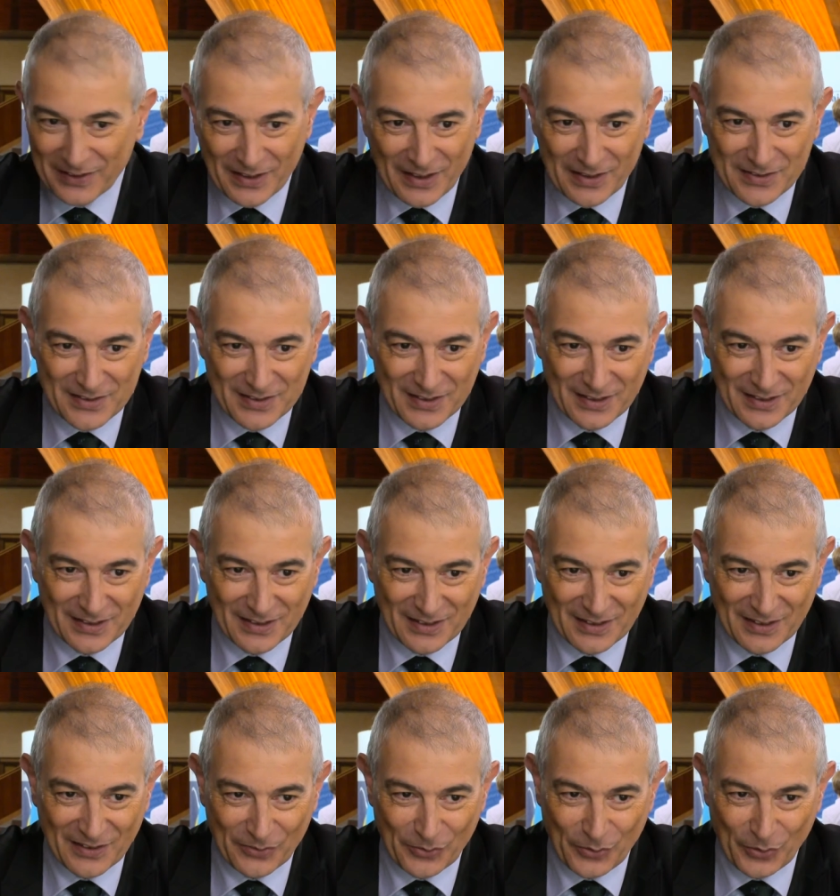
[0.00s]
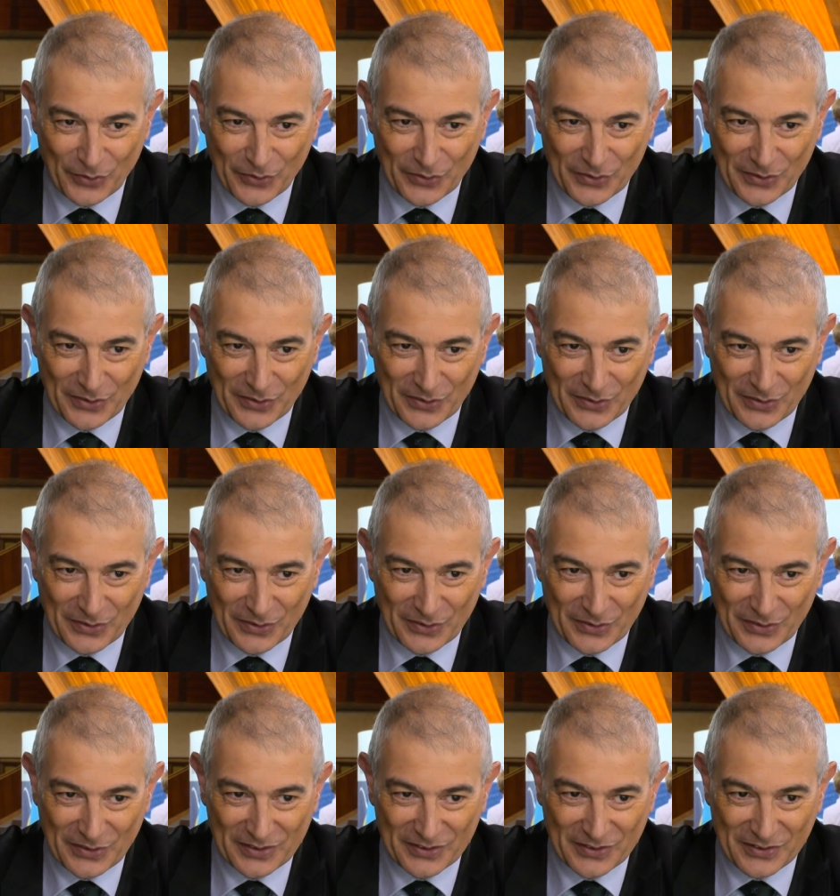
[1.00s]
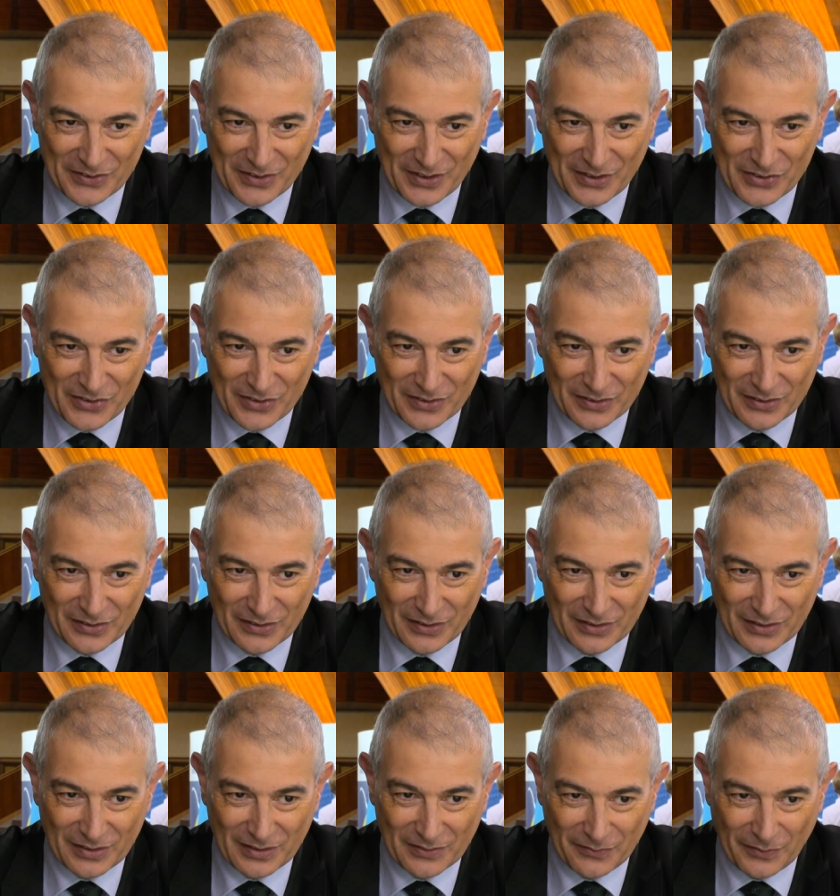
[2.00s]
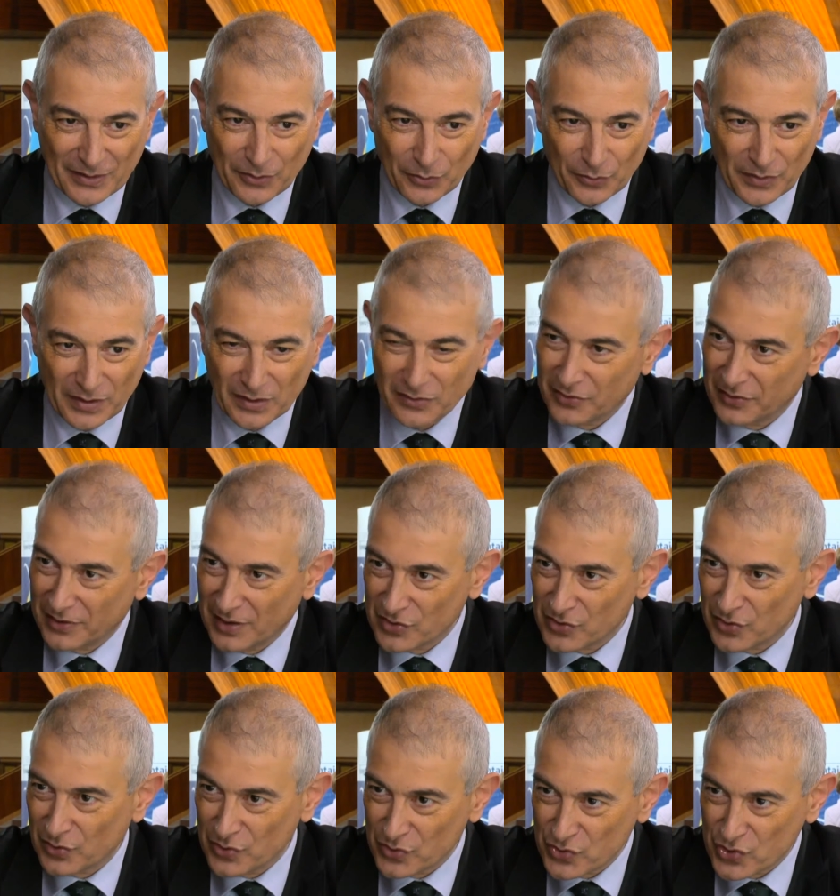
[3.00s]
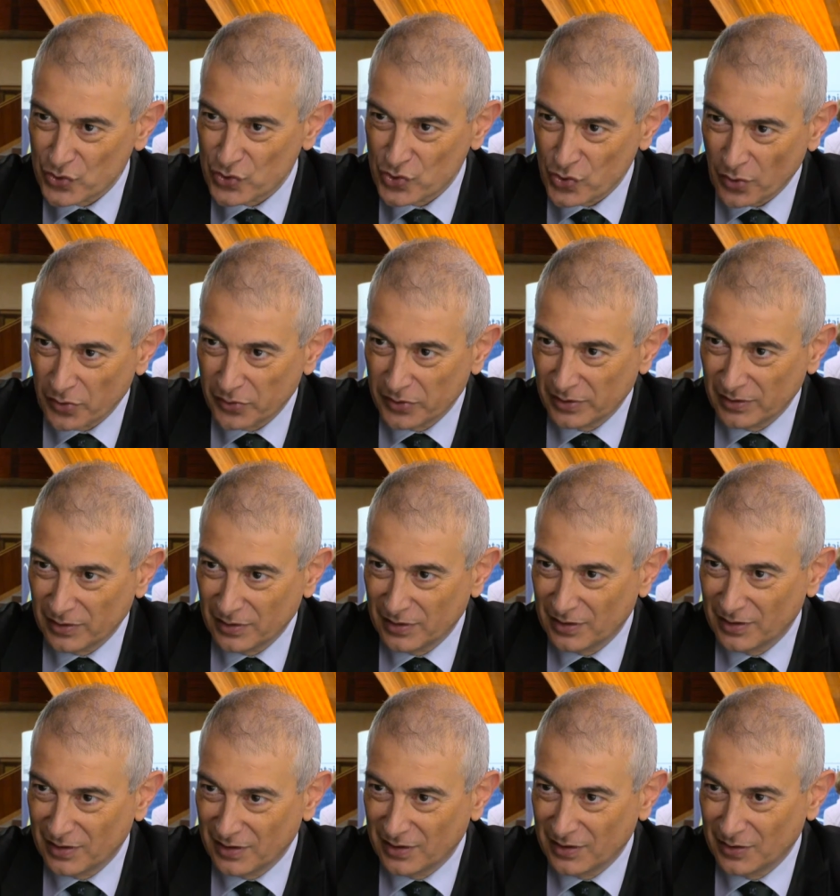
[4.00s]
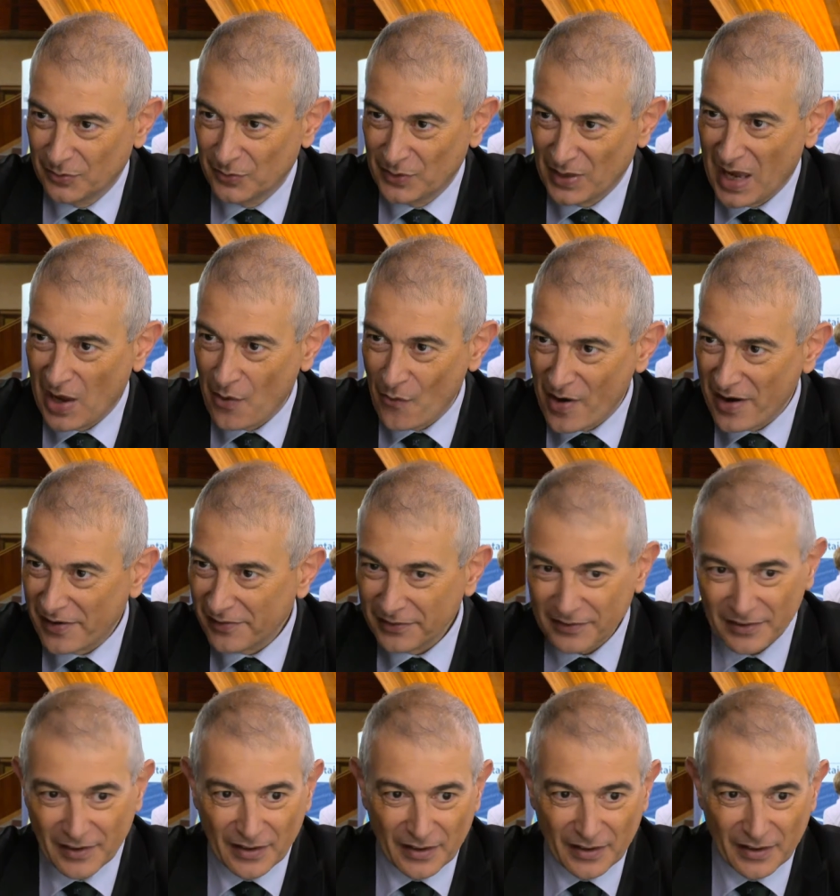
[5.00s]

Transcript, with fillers: That's the, uh, on the uh, international, uh, one of the international journal uh, we aware.